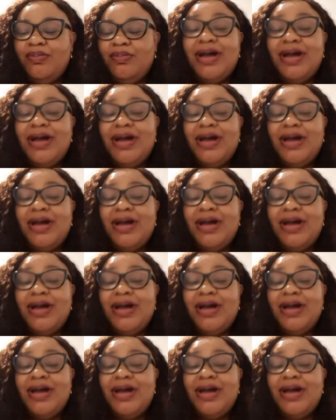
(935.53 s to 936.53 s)
part of their
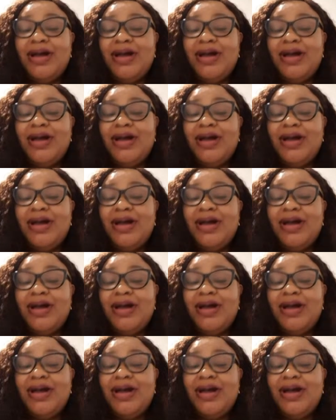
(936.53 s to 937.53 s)
plan will be to
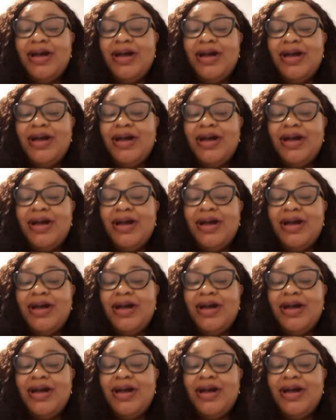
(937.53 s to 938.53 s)
strategically
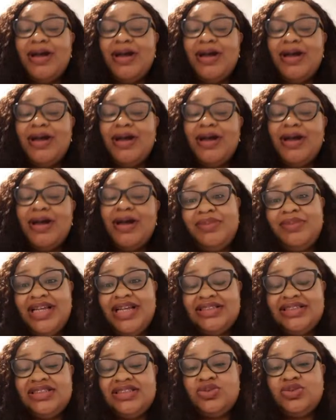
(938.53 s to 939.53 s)
position themselves in
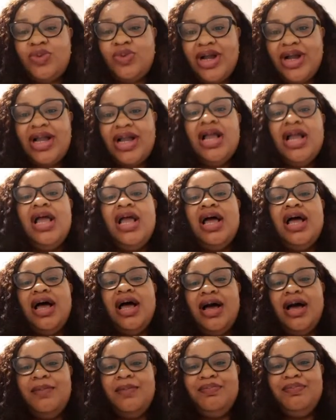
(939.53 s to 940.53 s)
places where
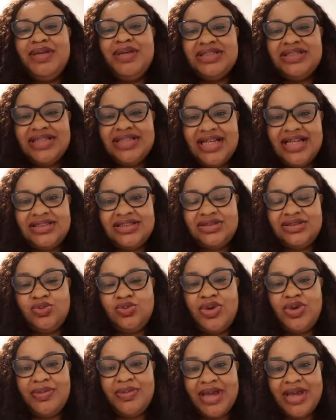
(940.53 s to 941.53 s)
business
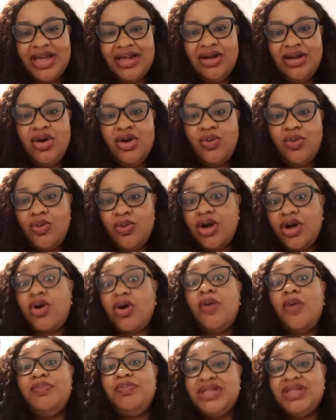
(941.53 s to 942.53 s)
women work
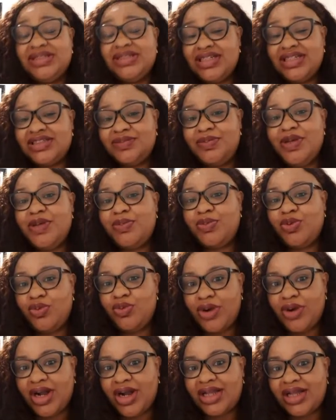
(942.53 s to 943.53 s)
or business people
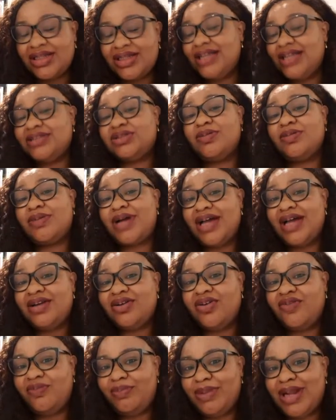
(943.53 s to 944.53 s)
work. That's some
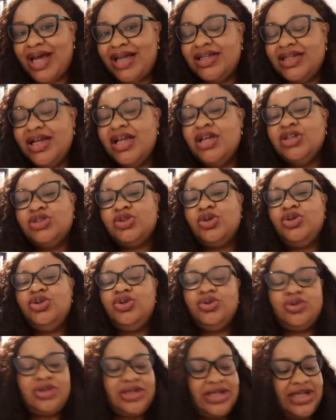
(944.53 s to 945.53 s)
kind of plan. So
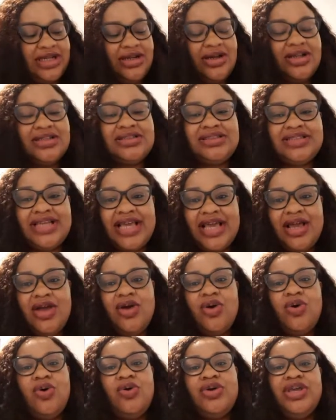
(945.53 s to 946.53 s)
you cannot say,
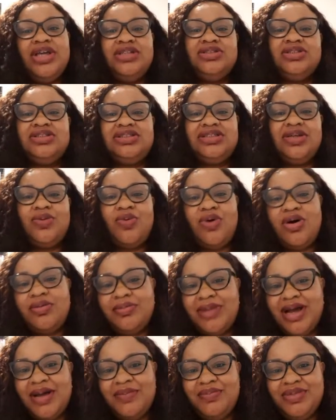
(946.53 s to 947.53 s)
oh, you're just a
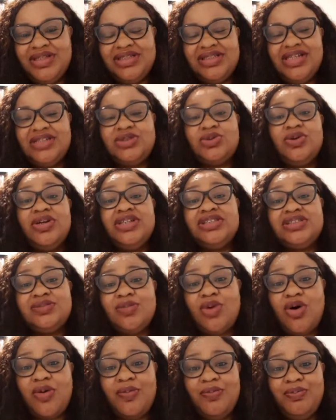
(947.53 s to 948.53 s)
one-man business or a
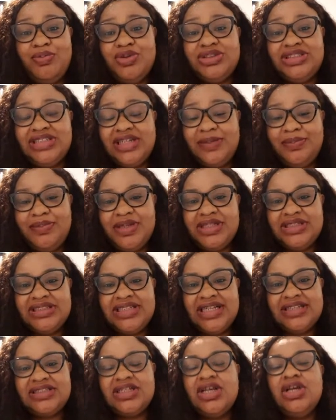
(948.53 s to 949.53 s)
small boutique
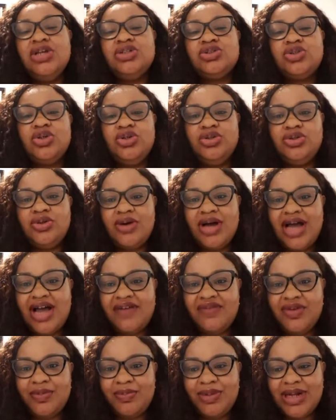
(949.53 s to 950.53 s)
business, so you don't
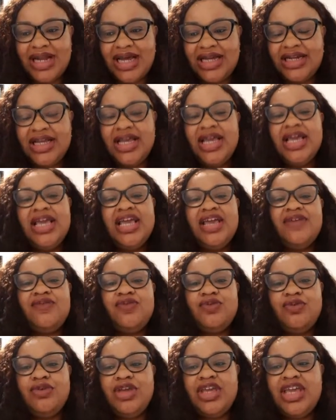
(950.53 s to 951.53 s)
have a plan.
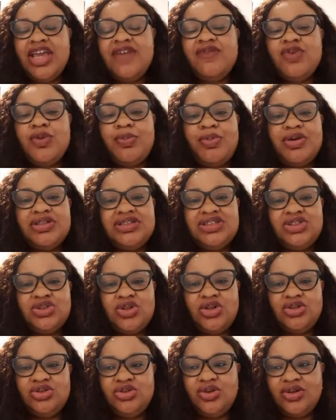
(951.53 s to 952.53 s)
If you
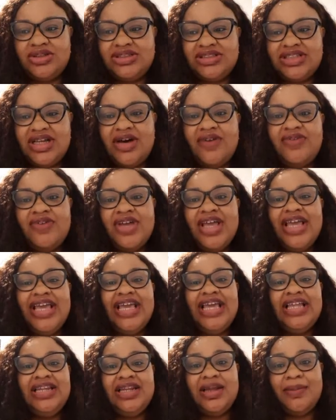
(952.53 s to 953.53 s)
position yourself
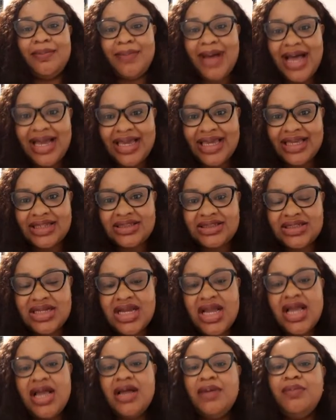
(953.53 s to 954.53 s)
in the market,
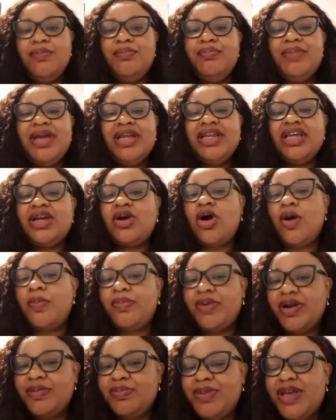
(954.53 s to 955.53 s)
many
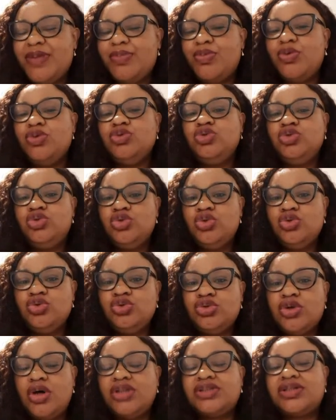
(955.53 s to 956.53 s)
corporate people
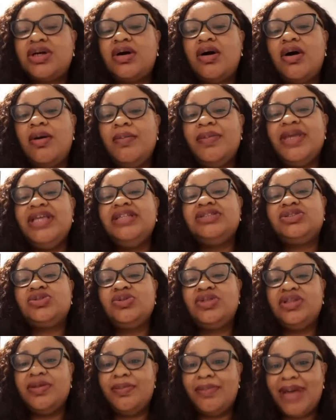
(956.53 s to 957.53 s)
do not come
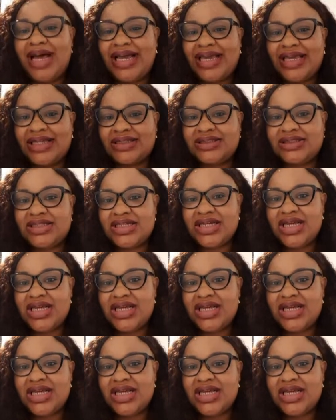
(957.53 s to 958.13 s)
into the market.